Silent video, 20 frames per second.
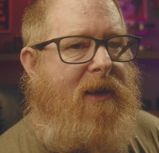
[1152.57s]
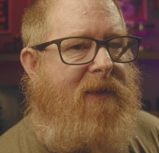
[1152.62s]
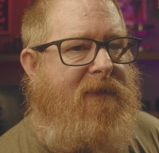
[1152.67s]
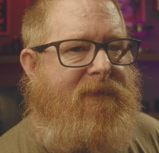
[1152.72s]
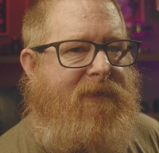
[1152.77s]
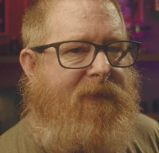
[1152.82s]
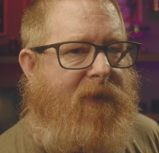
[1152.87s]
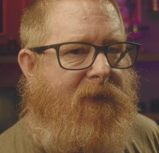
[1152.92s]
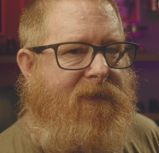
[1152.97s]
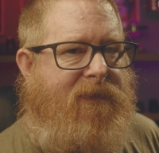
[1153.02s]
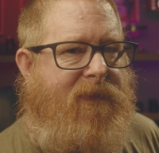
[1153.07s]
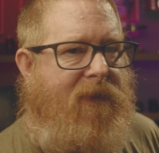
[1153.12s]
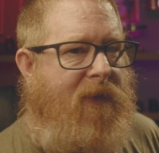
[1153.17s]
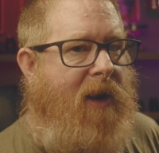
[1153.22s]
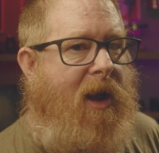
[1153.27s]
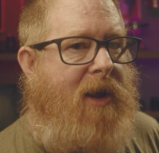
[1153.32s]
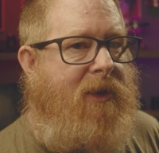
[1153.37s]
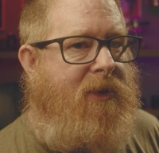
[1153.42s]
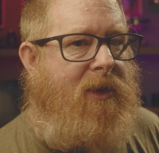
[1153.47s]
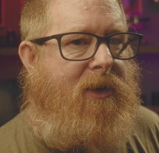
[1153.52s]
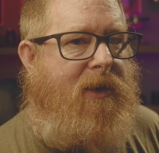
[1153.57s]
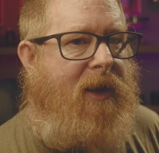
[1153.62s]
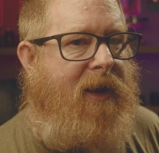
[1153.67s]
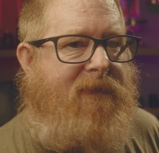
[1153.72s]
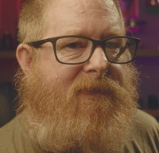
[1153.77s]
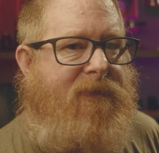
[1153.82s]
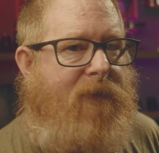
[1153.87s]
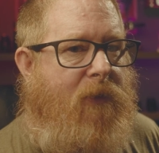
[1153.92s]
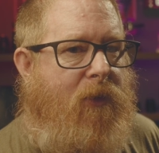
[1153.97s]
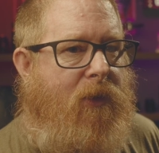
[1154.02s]
for under like
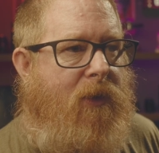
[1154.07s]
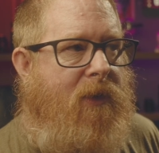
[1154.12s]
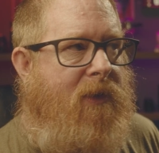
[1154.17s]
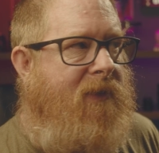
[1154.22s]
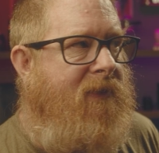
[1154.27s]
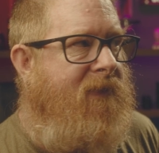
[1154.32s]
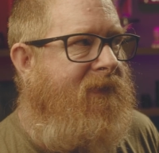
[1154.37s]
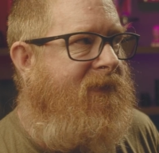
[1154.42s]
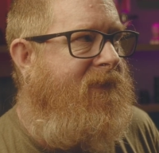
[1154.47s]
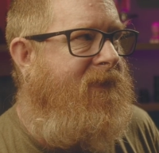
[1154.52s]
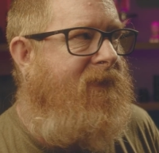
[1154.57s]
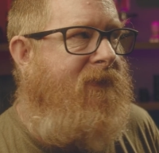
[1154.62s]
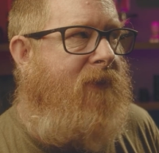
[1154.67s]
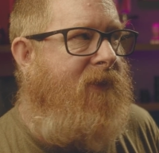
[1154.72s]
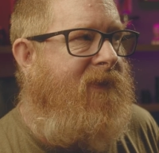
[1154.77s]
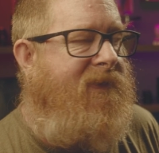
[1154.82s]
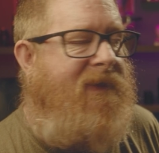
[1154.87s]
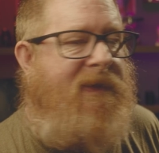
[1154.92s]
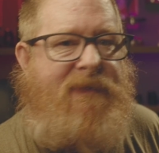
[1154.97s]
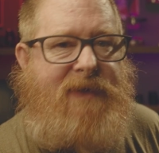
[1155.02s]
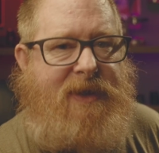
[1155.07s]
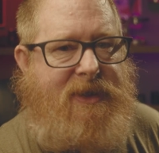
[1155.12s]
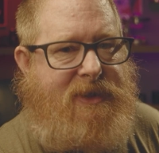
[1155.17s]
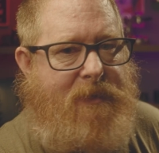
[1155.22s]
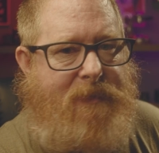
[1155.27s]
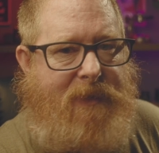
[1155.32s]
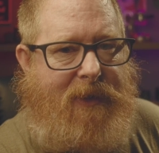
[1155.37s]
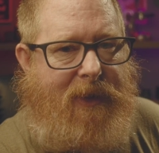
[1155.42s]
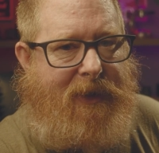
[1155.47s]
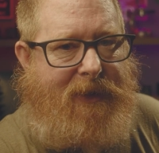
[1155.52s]
$450,
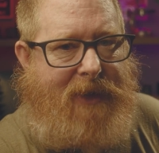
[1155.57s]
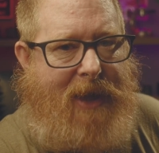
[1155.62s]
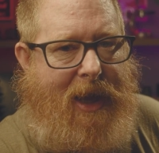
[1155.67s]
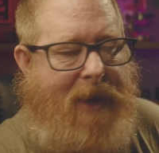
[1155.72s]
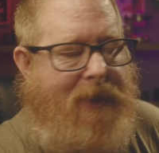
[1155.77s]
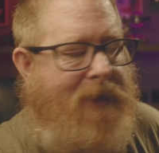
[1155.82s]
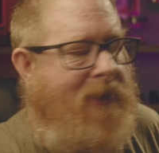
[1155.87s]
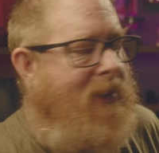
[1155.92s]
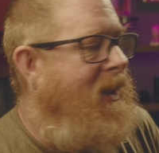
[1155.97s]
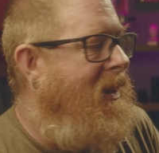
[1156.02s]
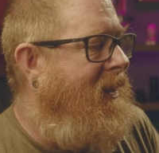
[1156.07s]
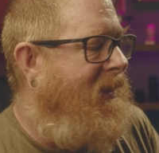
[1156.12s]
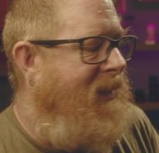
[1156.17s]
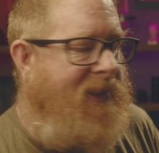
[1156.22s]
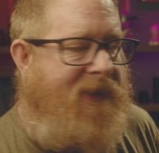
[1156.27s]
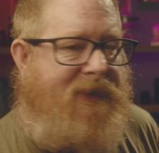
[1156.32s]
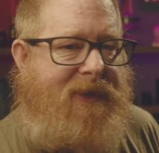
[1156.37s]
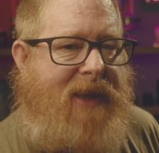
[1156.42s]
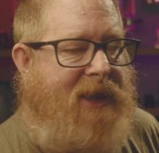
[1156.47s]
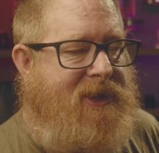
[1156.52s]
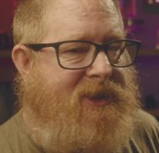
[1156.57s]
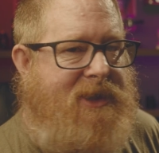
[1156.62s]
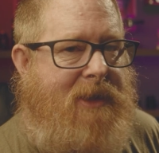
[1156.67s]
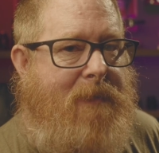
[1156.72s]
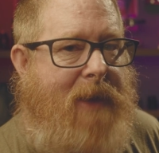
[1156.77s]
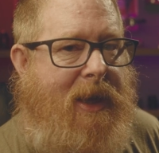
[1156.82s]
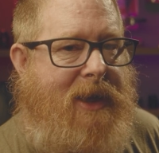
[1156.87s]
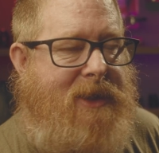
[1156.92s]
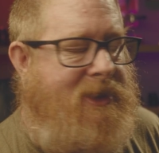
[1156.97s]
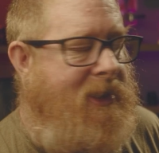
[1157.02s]
something like that. That's
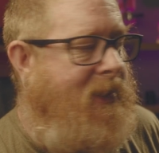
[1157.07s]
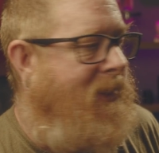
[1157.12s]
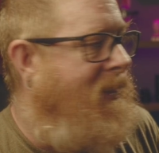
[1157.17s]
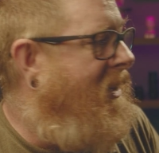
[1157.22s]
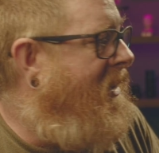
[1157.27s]
amazing.